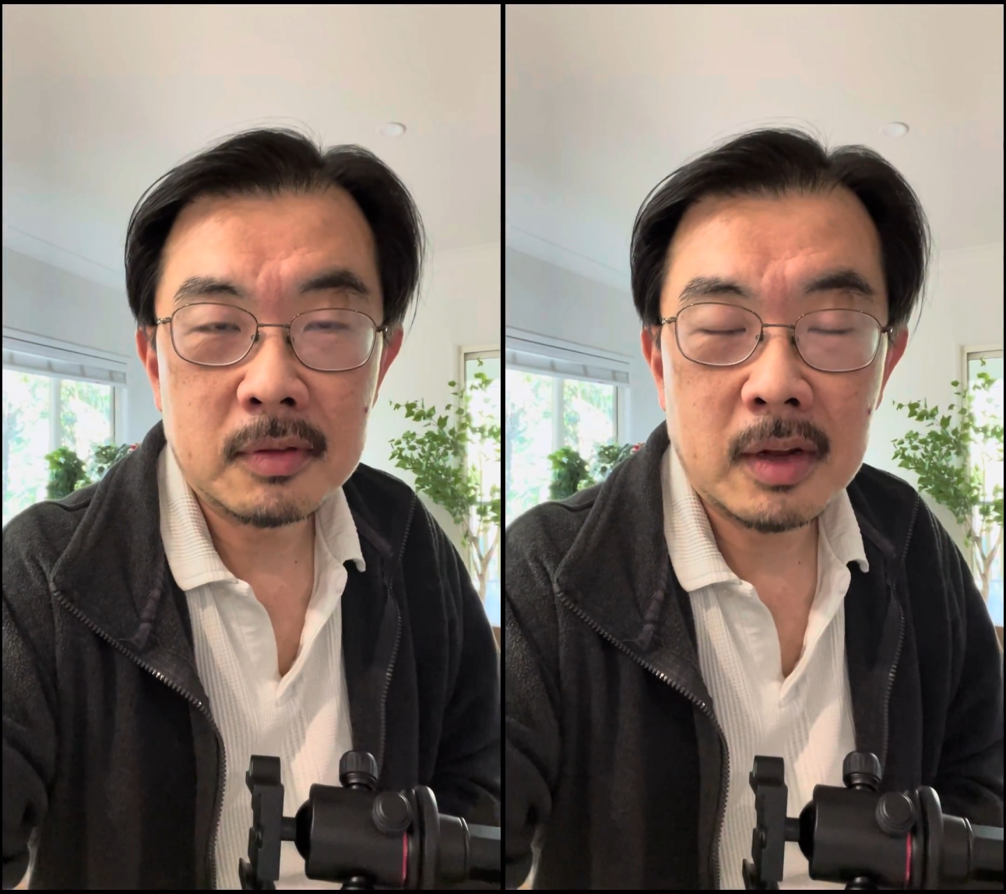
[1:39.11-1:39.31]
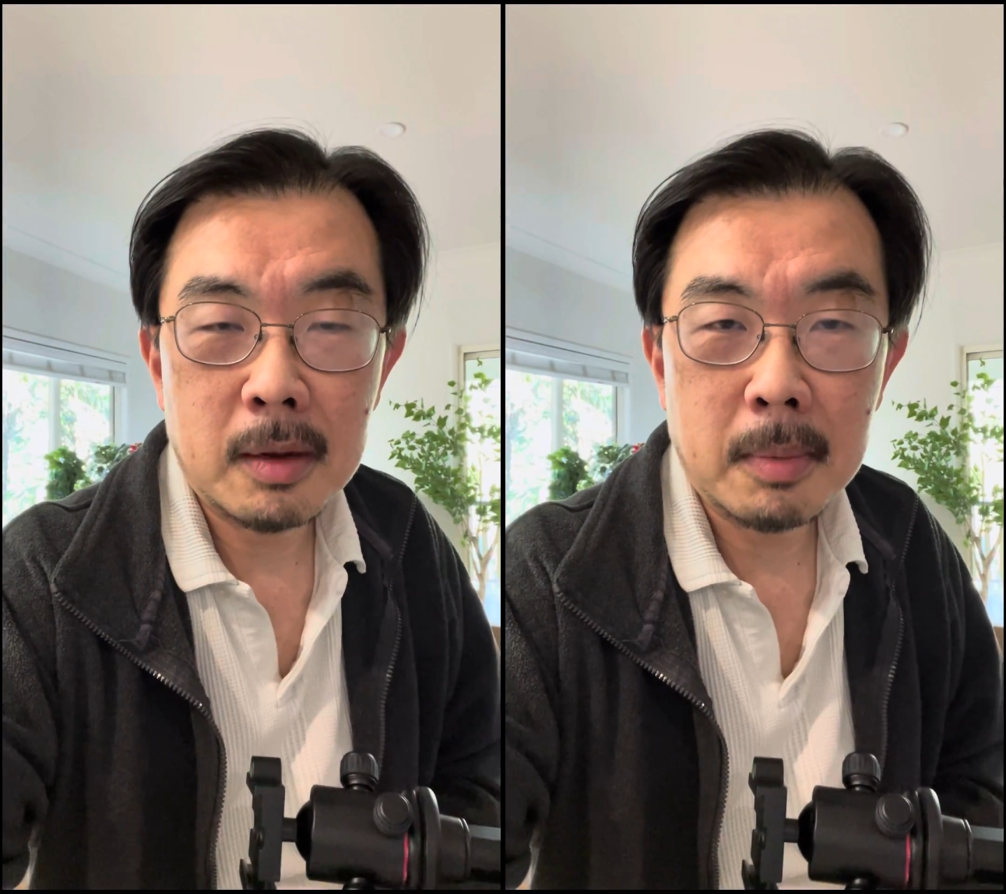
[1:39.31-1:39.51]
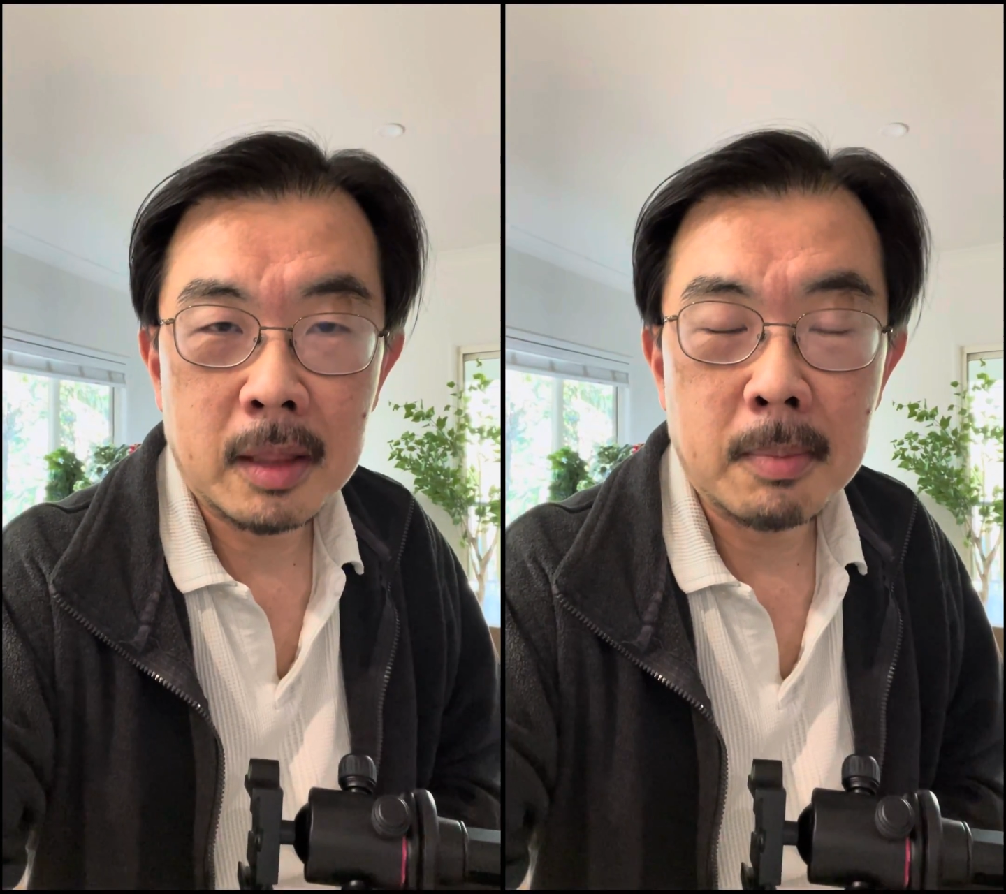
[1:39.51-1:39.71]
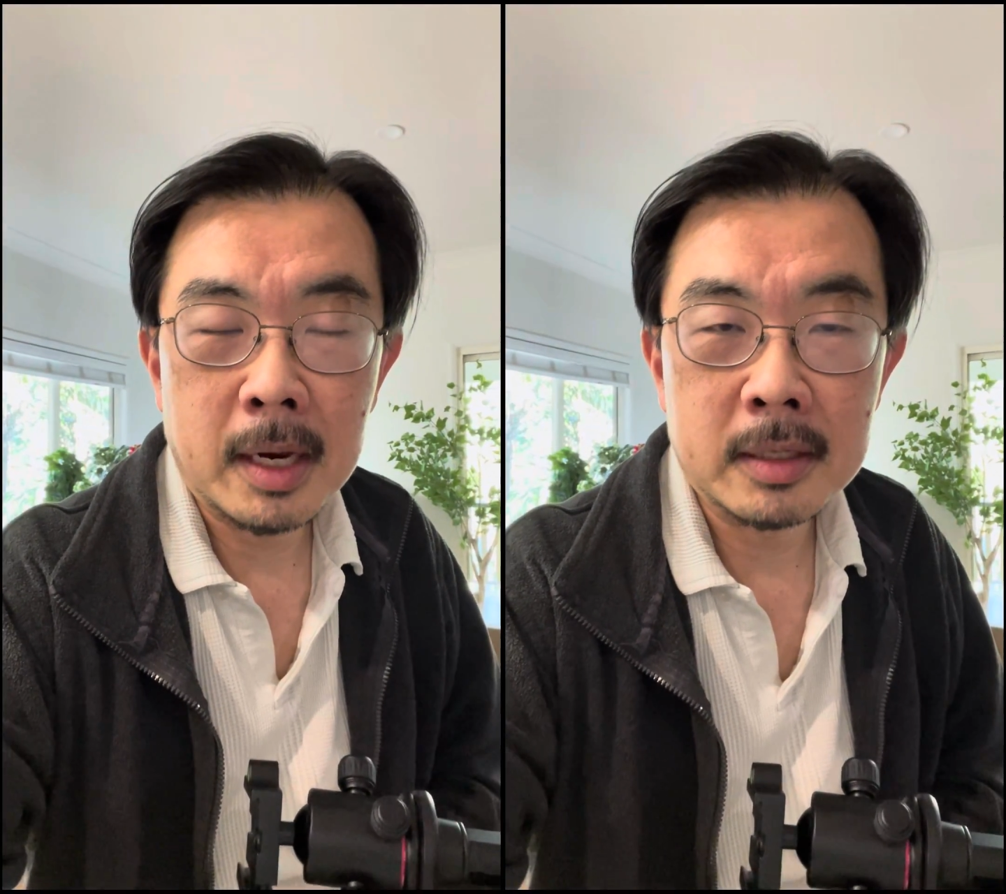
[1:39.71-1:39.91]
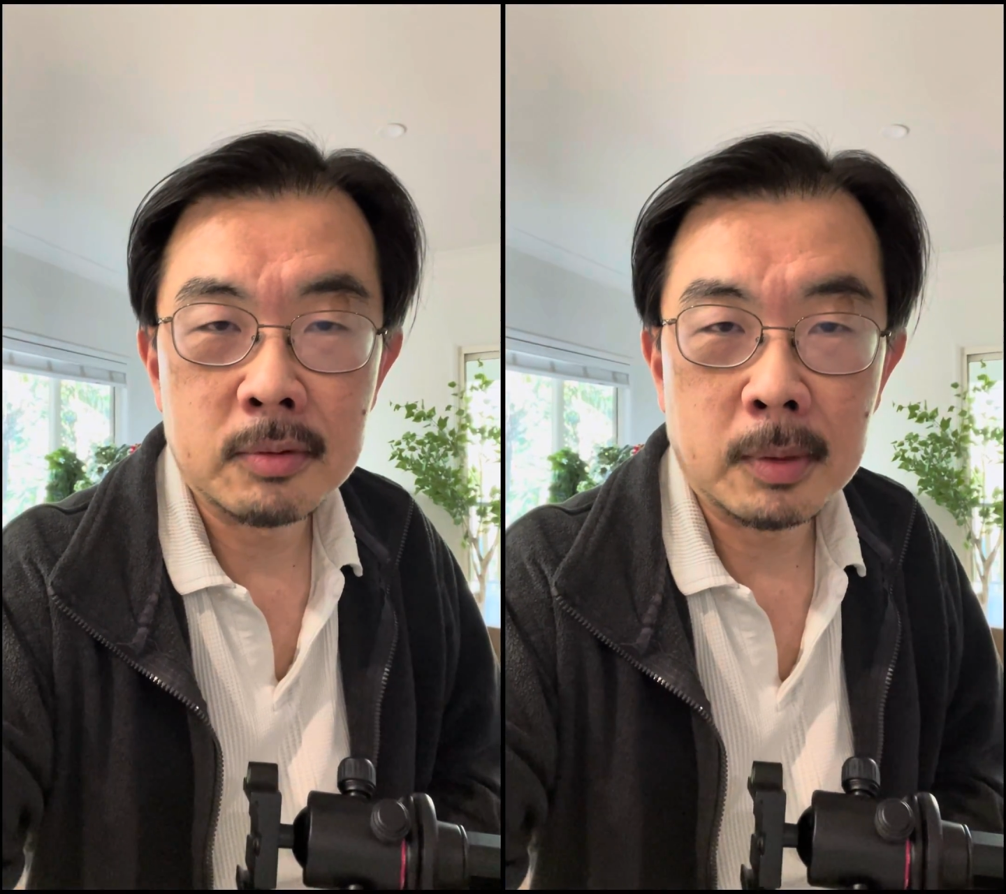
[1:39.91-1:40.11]
of how
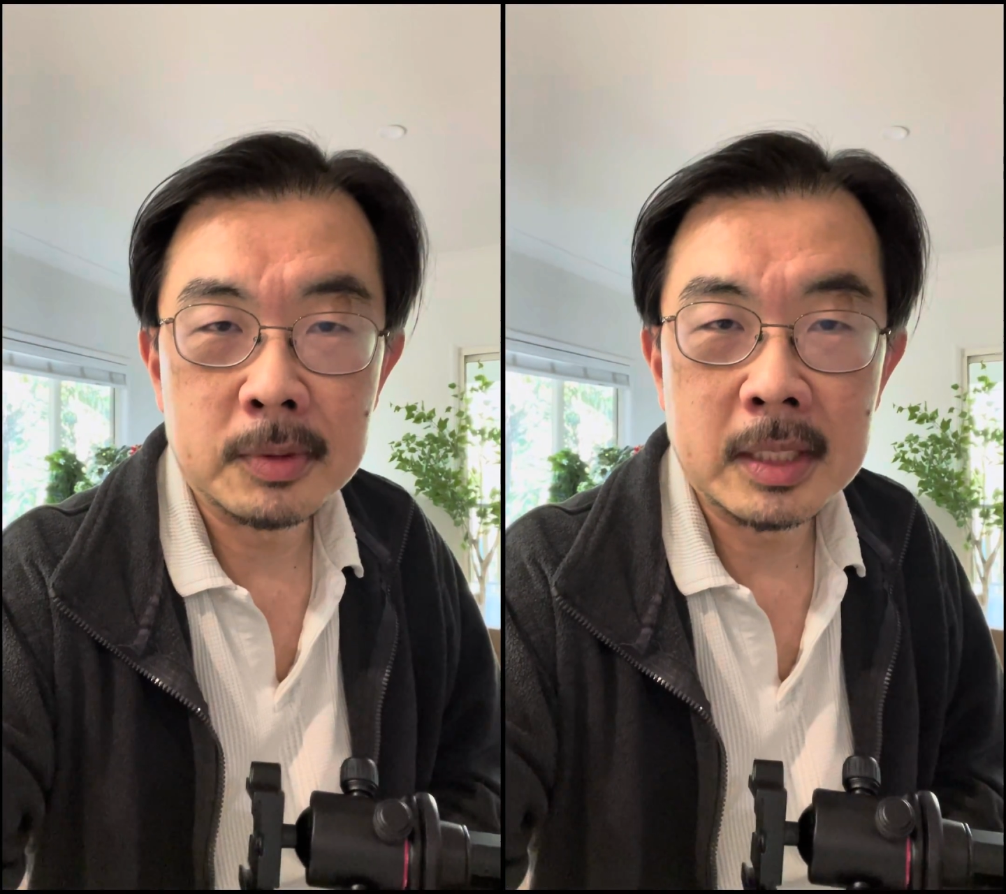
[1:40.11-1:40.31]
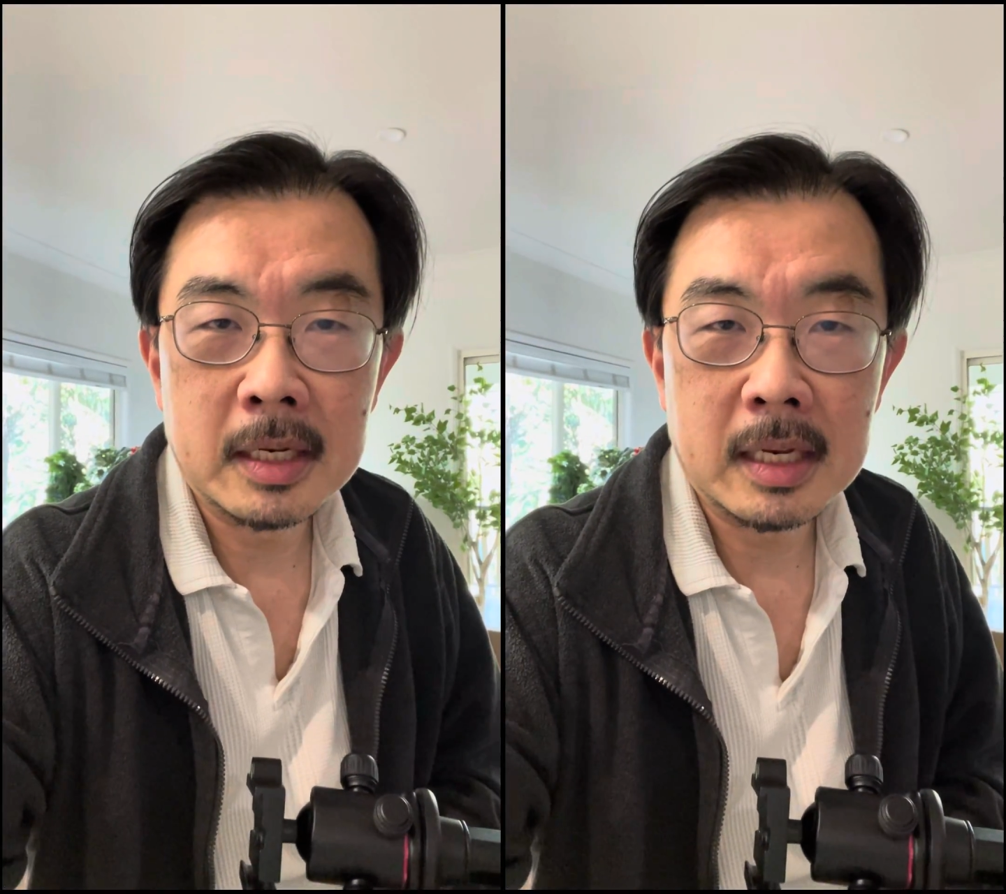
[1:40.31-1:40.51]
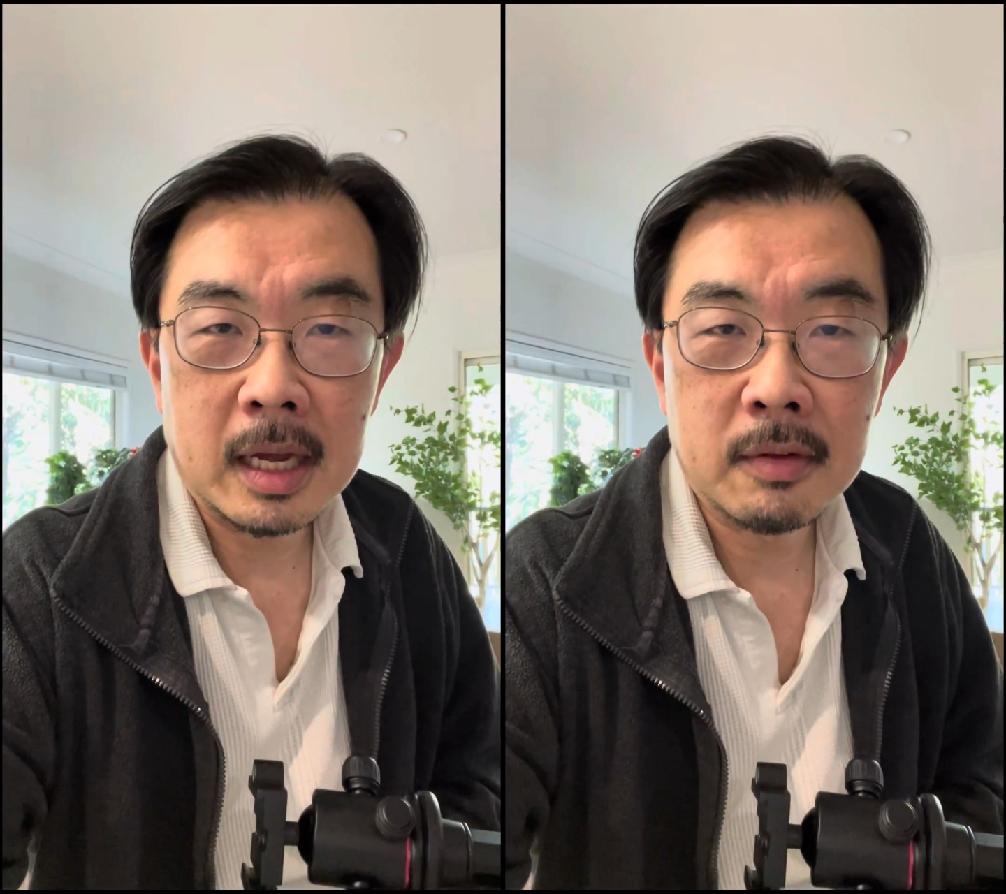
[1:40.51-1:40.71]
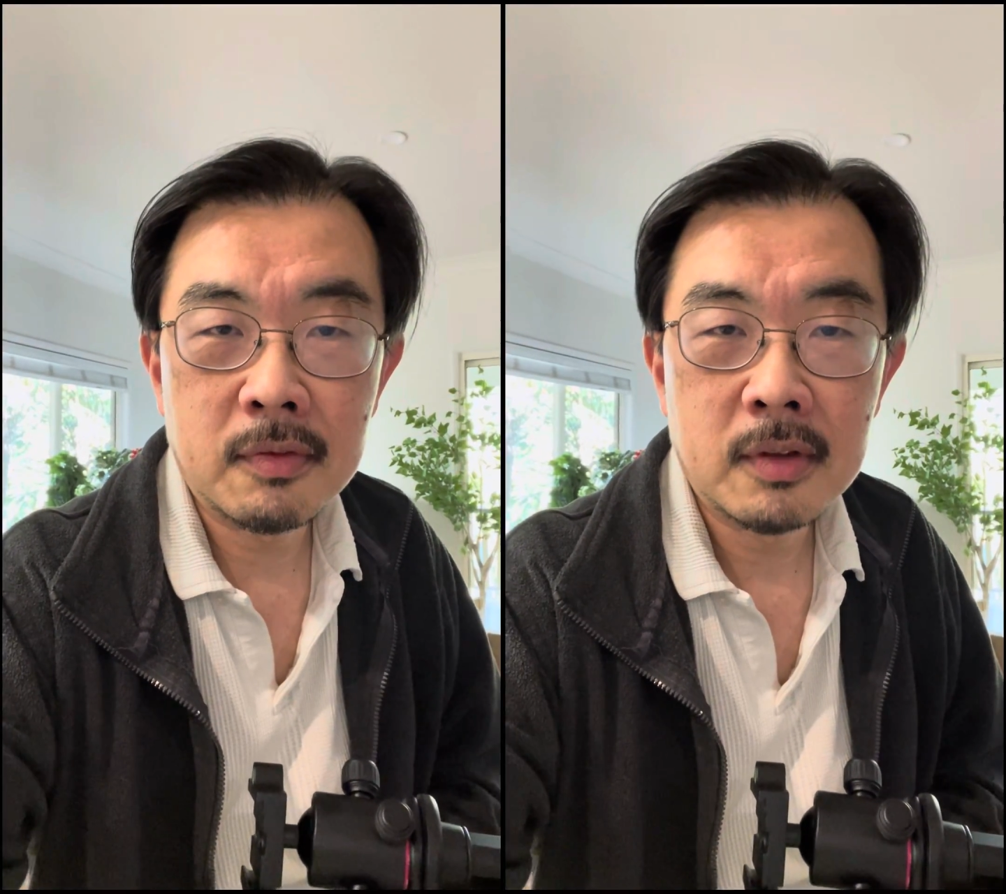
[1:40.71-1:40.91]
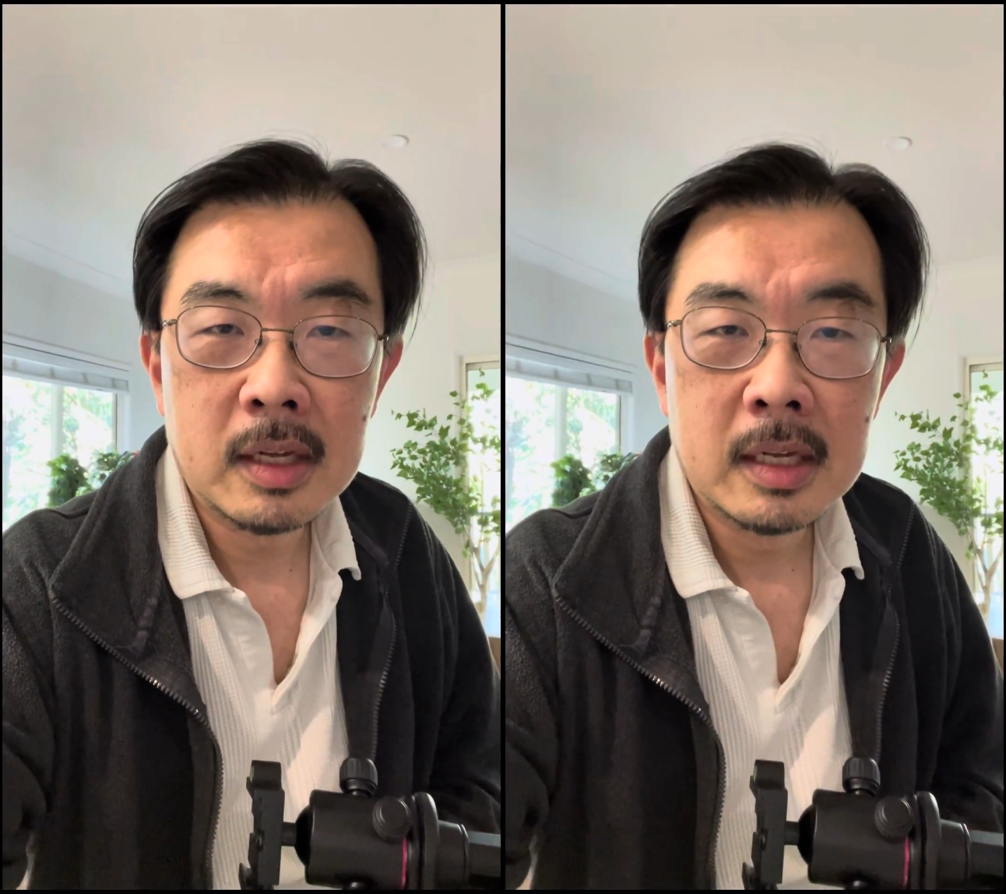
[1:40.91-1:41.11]
mathematics represent
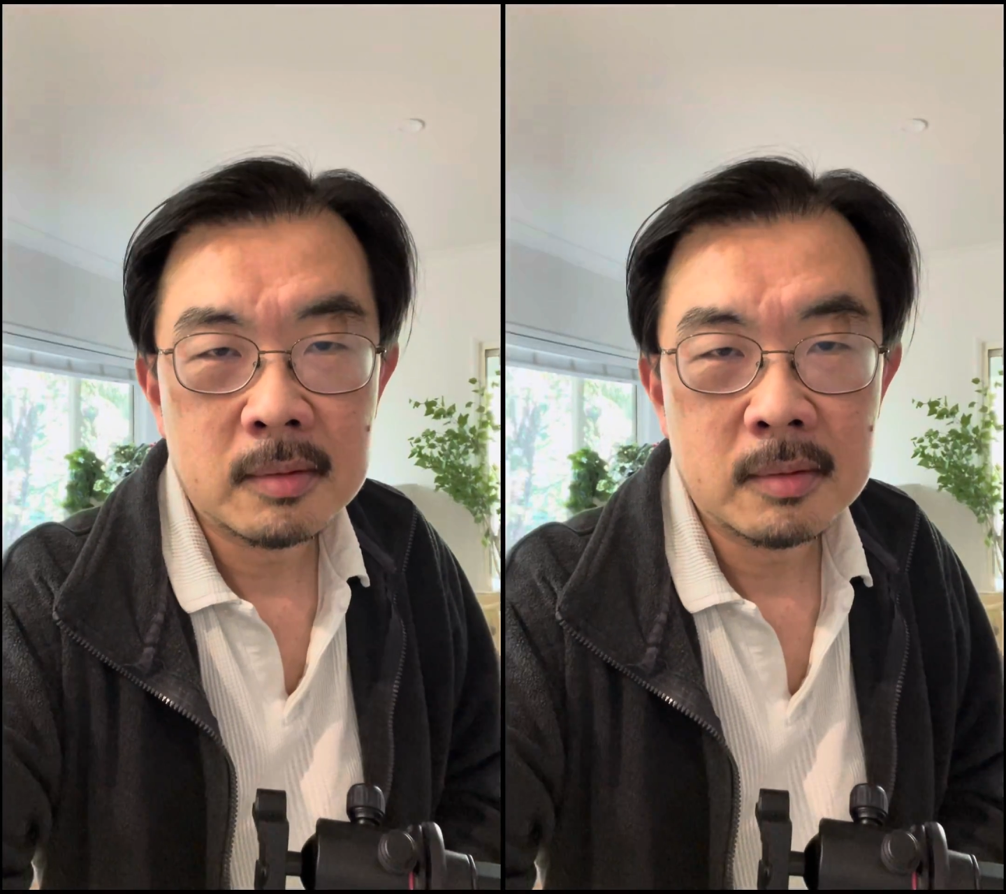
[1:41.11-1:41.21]
life.